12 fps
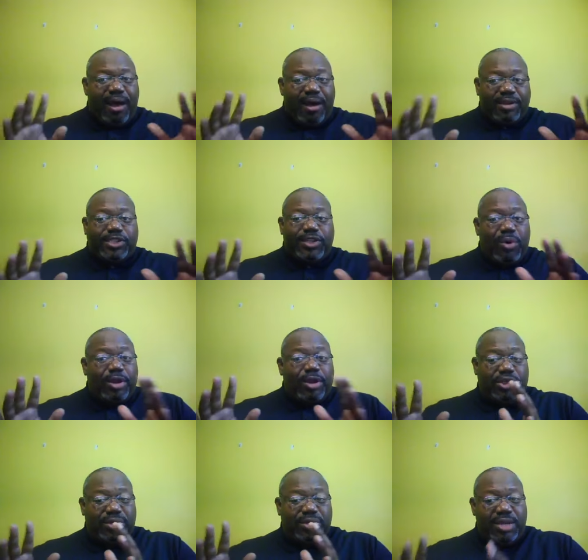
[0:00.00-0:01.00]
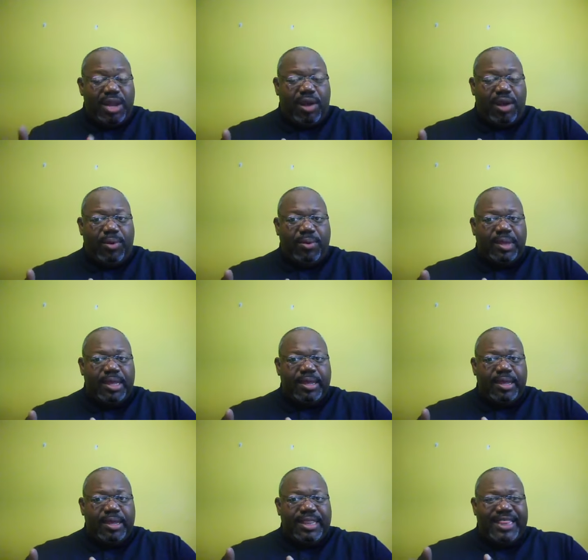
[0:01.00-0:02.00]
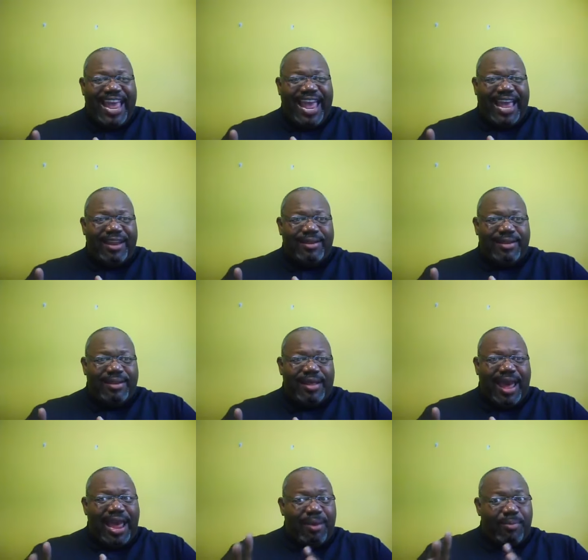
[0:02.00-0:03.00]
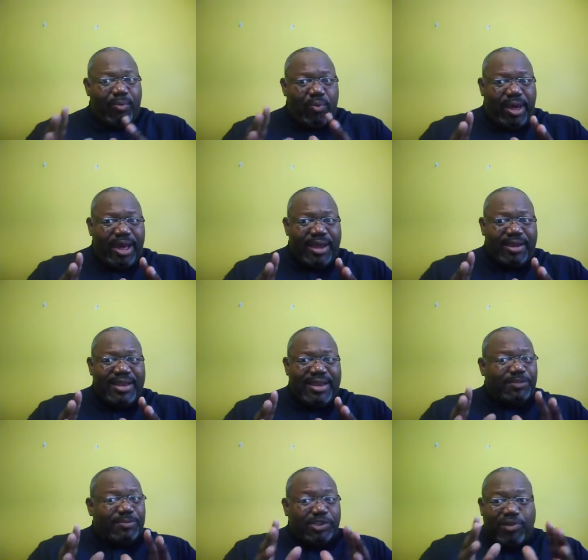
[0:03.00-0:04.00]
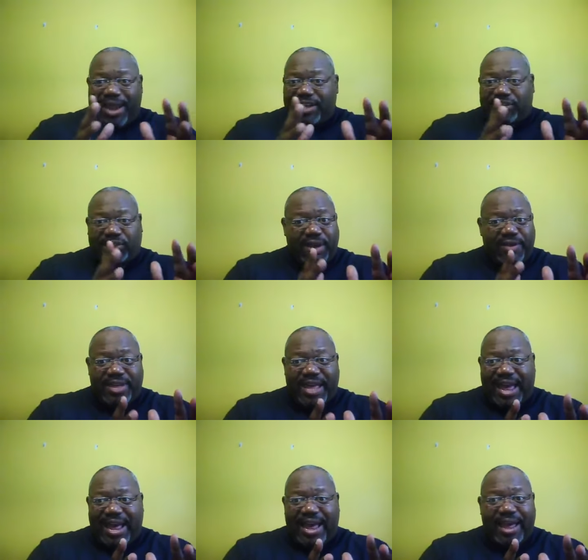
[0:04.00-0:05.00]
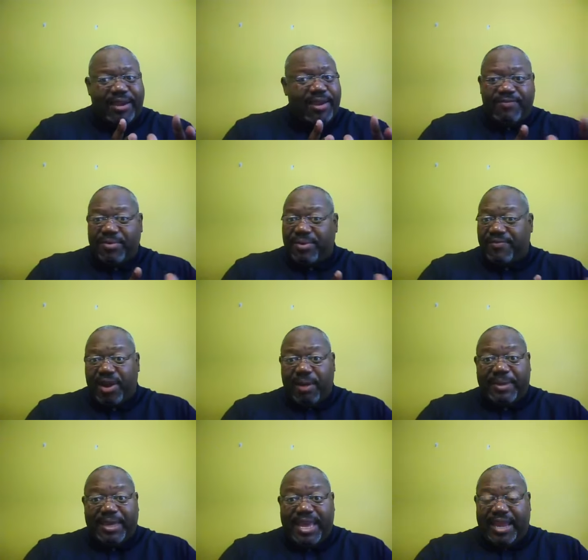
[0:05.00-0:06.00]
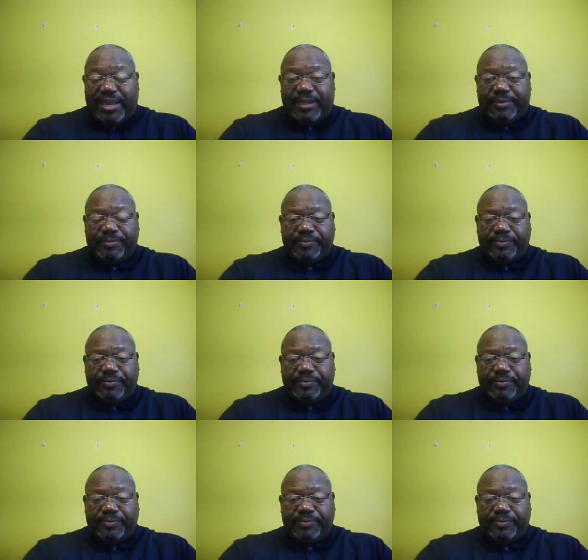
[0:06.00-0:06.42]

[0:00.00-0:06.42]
I also want you to know that I am one that's been trying to serve God from the very beginning.